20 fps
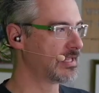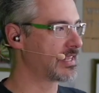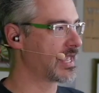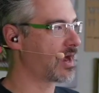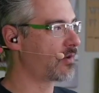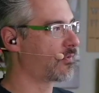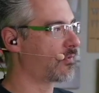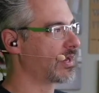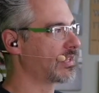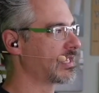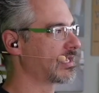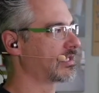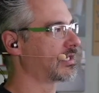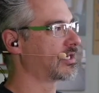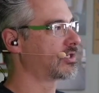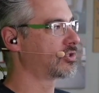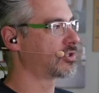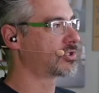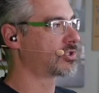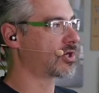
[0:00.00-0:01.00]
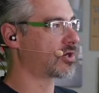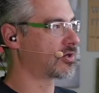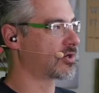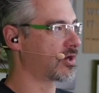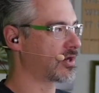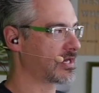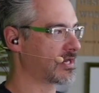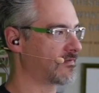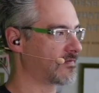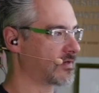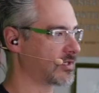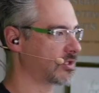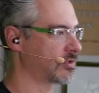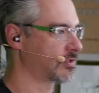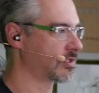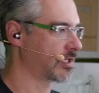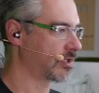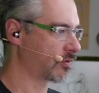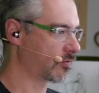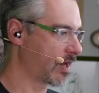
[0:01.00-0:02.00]
That way, that'll get you started on even
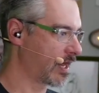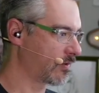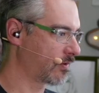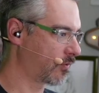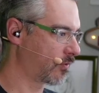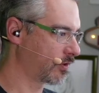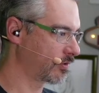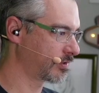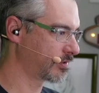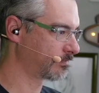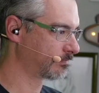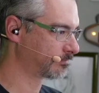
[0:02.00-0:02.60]
using the right words.